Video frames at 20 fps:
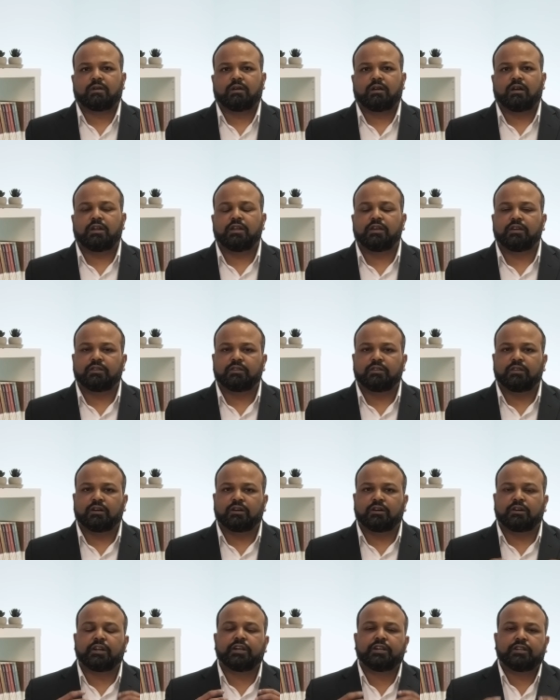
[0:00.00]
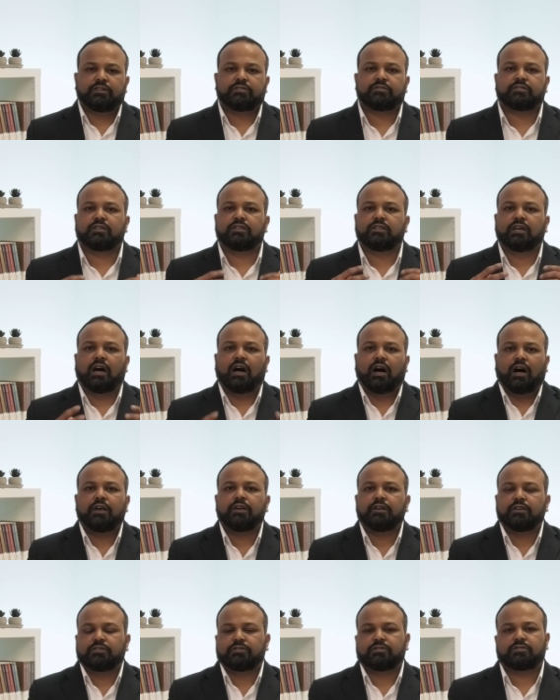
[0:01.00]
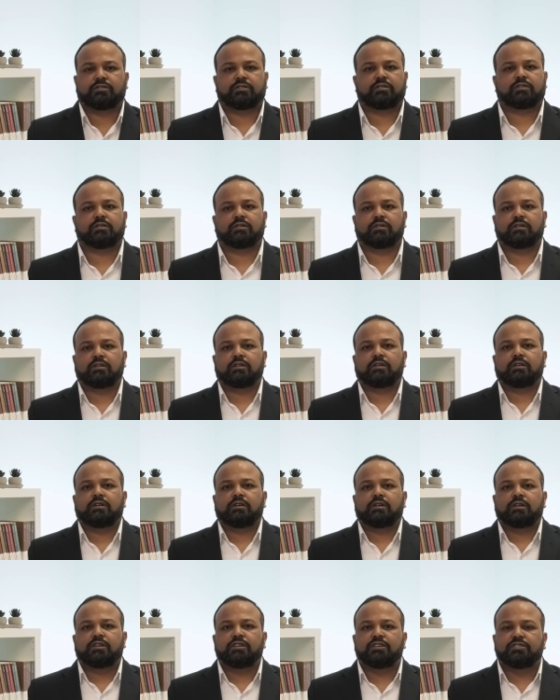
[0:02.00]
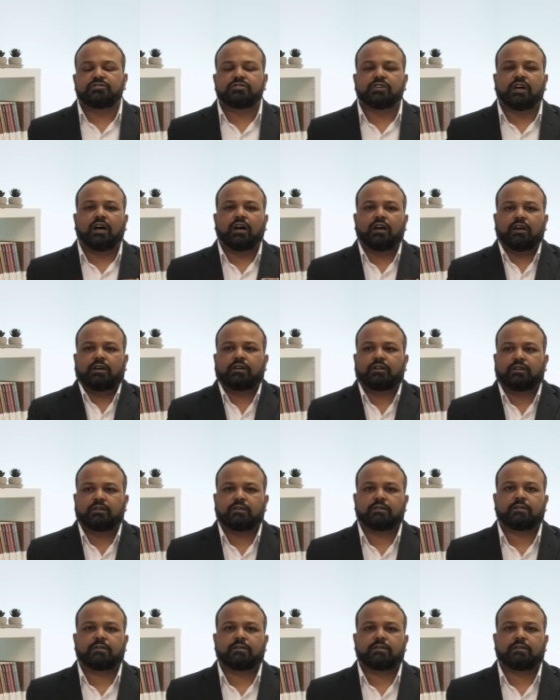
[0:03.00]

And the greatest and the highest desire